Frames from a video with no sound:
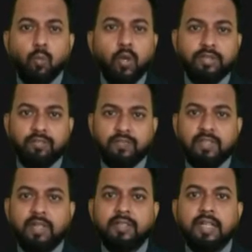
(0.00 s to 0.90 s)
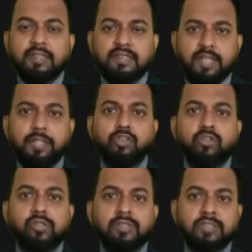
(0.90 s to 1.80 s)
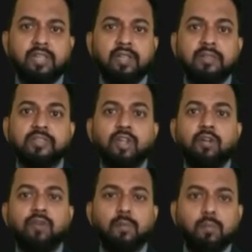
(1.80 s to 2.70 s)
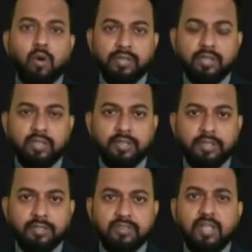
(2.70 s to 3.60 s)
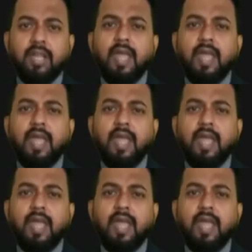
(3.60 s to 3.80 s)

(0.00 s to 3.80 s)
what they feel are the essential skills for modern learners.